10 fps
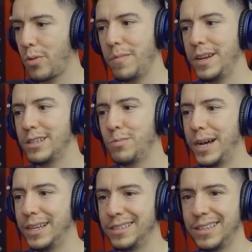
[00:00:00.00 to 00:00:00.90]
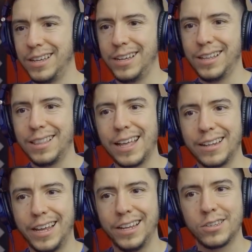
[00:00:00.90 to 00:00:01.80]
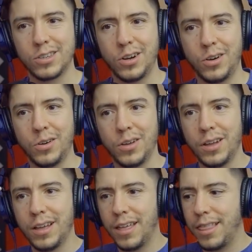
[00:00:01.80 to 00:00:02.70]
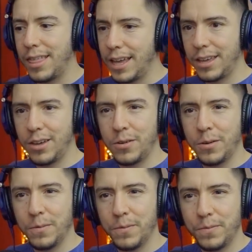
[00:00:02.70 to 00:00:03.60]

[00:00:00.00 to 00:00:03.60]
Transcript: 3 minutes past the deadline, so thank you.